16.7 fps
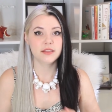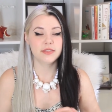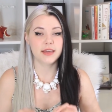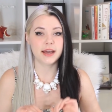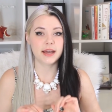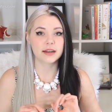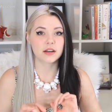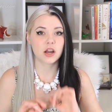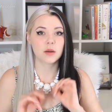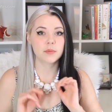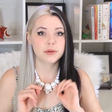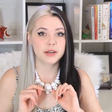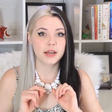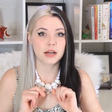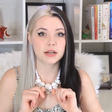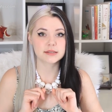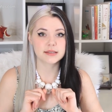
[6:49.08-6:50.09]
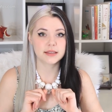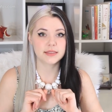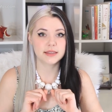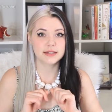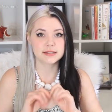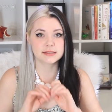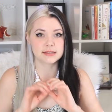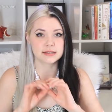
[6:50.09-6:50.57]
that carbon dioxide
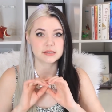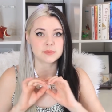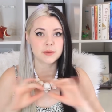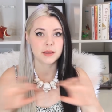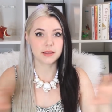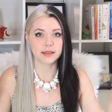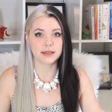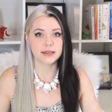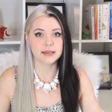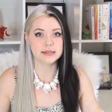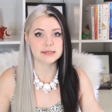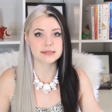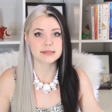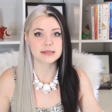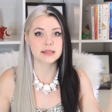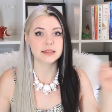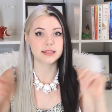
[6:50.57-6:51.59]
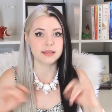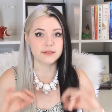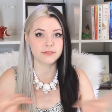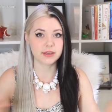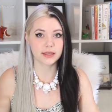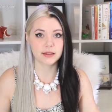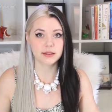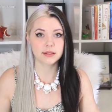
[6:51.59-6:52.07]
that it's expelling is
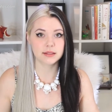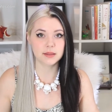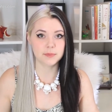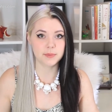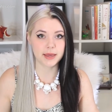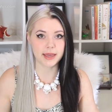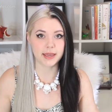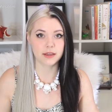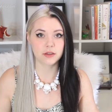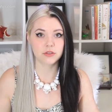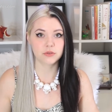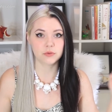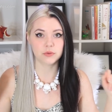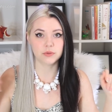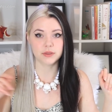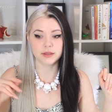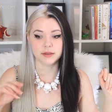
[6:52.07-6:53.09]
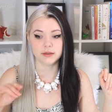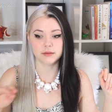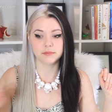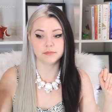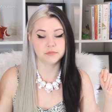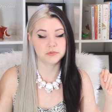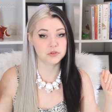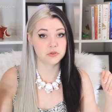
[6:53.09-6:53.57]
leaving the bag through
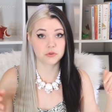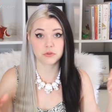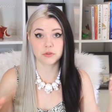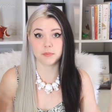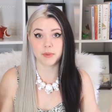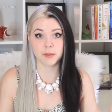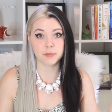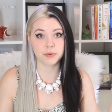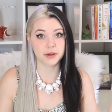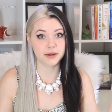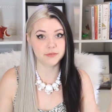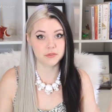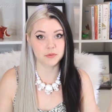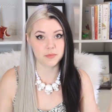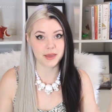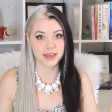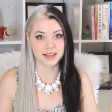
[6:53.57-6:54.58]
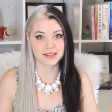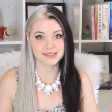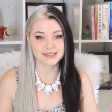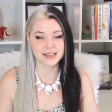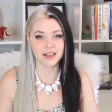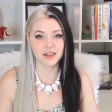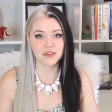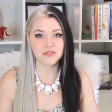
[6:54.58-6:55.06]
the membrane of the bag
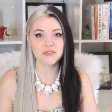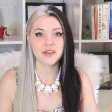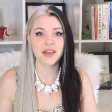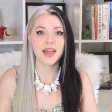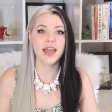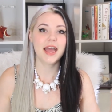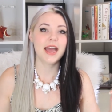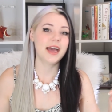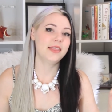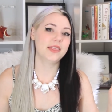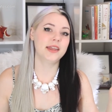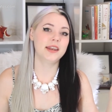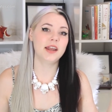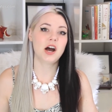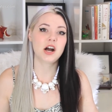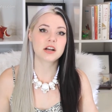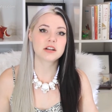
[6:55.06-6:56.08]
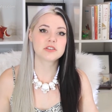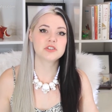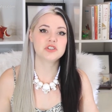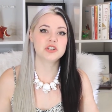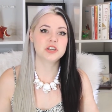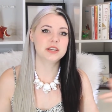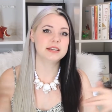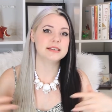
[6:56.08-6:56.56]
itself, and then
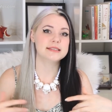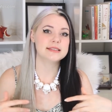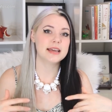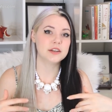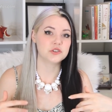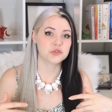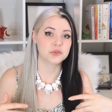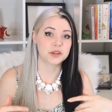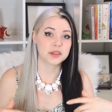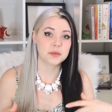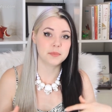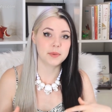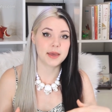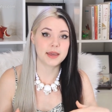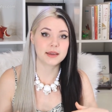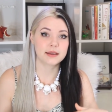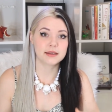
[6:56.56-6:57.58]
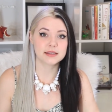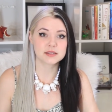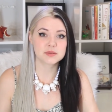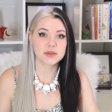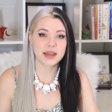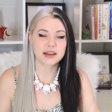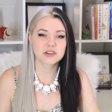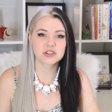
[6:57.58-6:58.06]
oxygen is entering the bag.
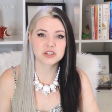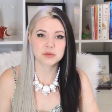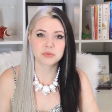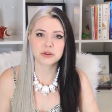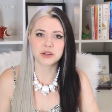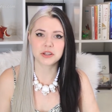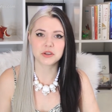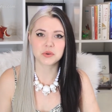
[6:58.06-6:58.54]
It's actually pretty